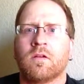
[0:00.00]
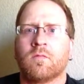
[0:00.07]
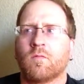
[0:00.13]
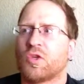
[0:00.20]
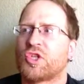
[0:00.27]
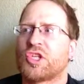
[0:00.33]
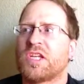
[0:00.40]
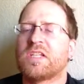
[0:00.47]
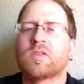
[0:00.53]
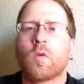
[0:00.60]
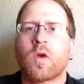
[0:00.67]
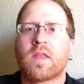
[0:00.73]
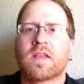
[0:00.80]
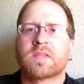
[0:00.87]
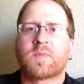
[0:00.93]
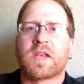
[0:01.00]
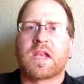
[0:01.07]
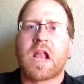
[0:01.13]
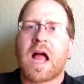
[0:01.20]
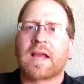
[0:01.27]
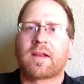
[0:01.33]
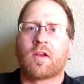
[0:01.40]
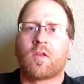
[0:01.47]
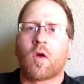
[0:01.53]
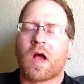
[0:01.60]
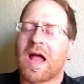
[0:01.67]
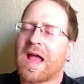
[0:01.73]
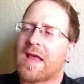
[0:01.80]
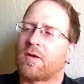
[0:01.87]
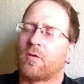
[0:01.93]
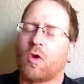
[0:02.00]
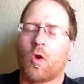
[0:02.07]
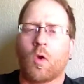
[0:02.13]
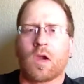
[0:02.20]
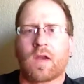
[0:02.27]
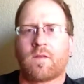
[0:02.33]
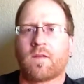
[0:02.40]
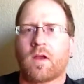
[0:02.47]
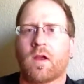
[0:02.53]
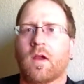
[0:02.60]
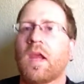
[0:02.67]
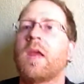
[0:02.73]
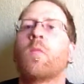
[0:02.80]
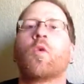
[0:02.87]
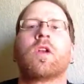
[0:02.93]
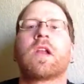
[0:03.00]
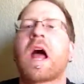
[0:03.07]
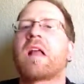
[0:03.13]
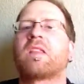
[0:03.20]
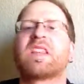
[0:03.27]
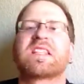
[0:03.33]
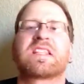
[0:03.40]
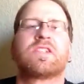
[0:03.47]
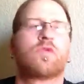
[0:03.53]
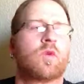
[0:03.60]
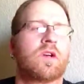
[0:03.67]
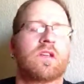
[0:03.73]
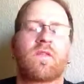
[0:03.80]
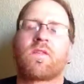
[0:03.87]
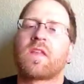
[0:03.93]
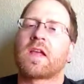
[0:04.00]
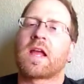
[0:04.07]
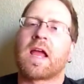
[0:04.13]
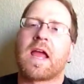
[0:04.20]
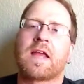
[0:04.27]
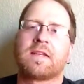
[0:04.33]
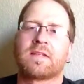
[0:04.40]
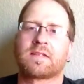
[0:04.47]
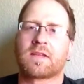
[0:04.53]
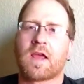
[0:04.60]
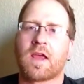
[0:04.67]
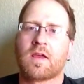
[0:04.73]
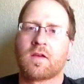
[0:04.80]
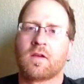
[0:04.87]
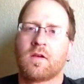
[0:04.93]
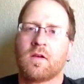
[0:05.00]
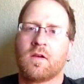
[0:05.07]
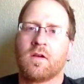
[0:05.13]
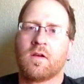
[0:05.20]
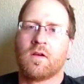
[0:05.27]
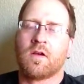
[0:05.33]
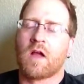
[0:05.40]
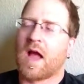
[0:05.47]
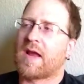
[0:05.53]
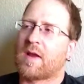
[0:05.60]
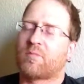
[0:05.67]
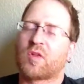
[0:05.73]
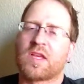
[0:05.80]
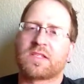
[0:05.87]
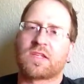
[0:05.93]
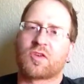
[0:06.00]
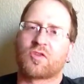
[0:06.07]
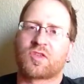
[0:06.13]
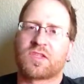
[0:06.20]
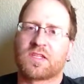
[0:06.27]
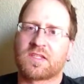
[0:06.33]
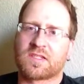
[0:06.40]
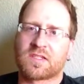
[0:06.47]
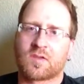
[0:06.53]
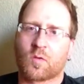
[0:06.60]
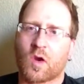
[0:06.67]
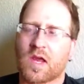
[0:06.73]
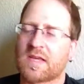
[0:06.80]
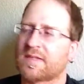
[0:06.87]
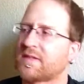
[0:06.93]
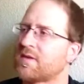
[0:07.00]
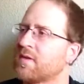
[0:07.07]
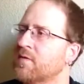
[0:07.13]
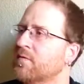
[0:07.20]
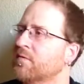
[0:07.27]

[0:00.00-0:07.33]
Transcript: When she's the one that's been knocking on the wall, I don't know anything. He would not listen to a thing I had to say. I got placed under citizen's arrest.